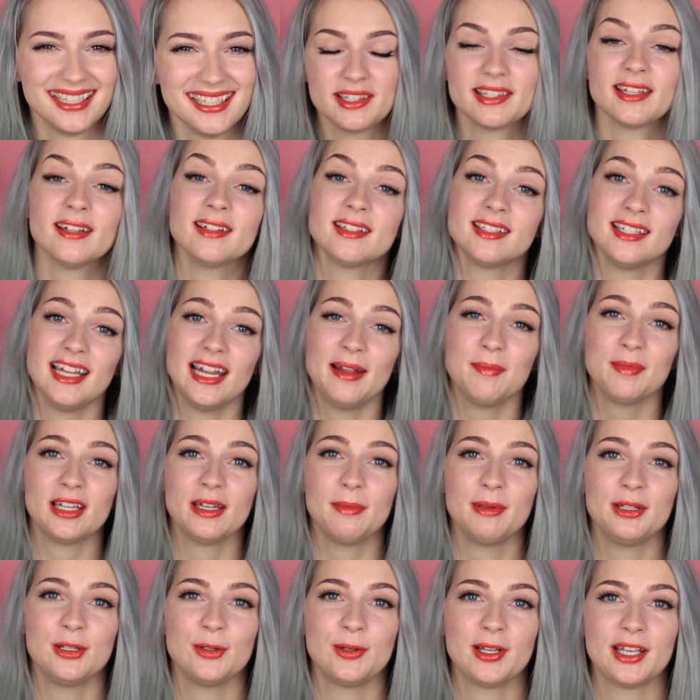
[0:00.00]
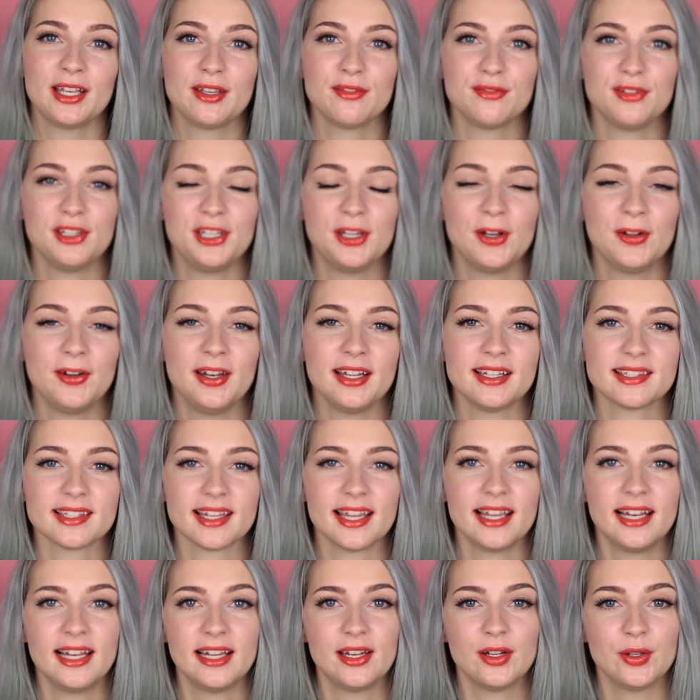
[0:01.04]
So today I'm gonna be doing a video
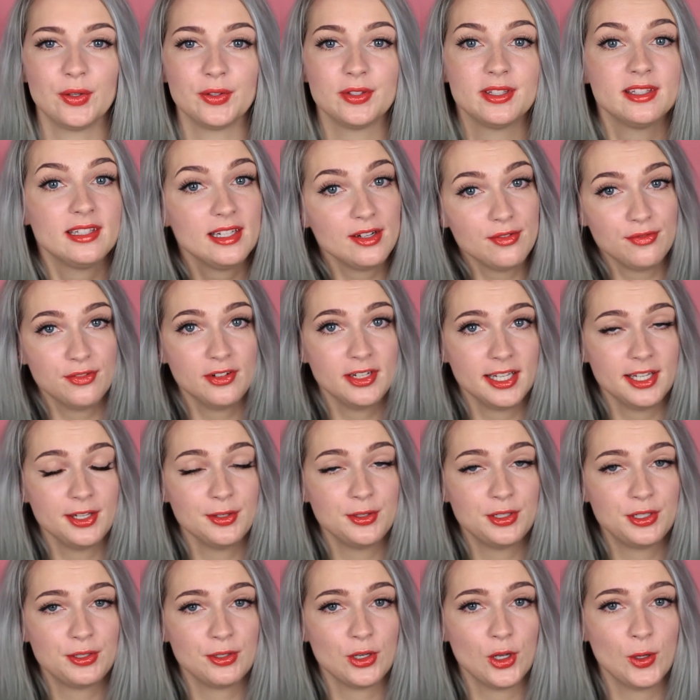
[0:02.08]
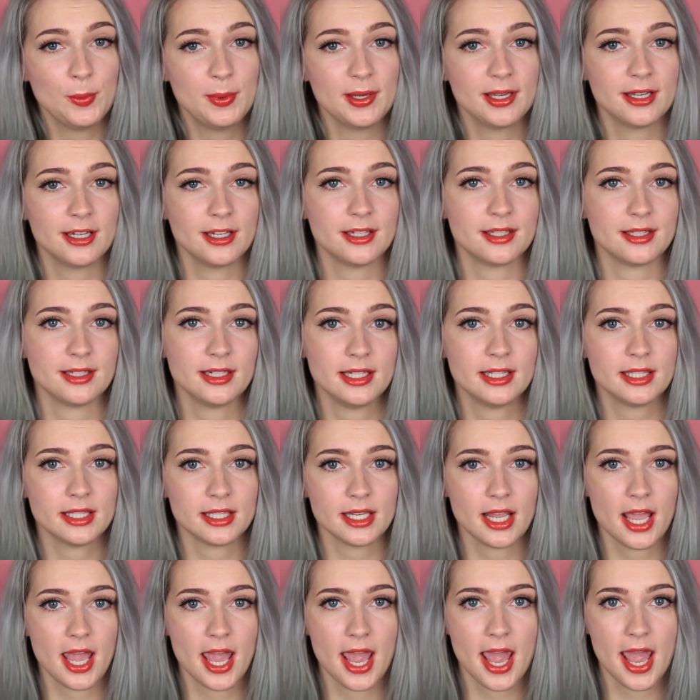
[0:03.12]
that's a little different than usual because
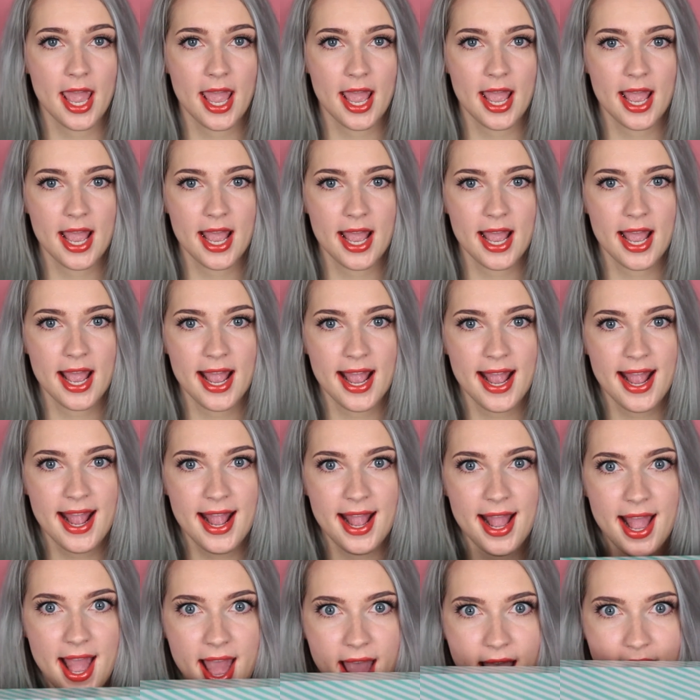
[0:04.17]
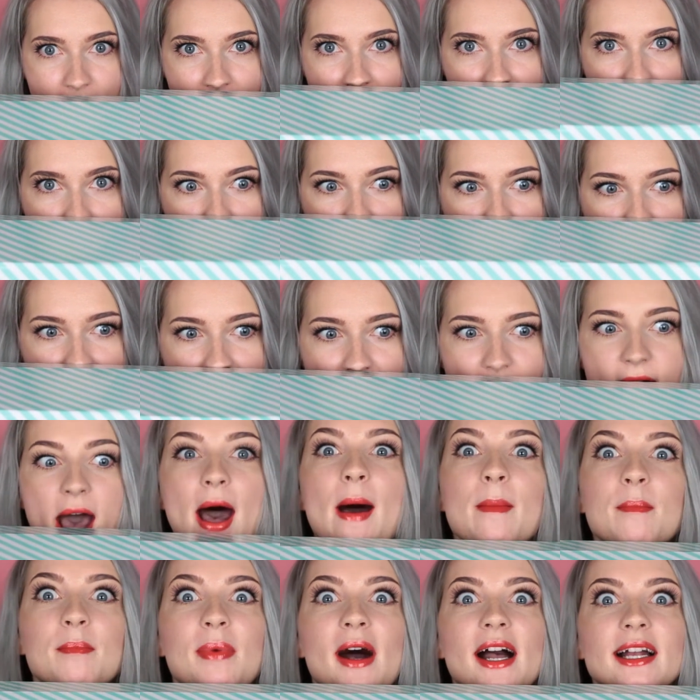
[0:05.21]
it's a
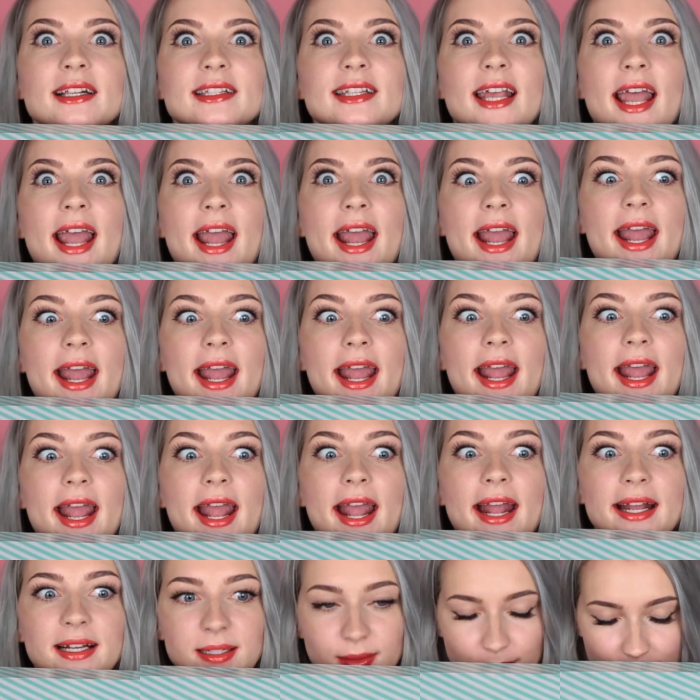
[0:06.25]
unboxing,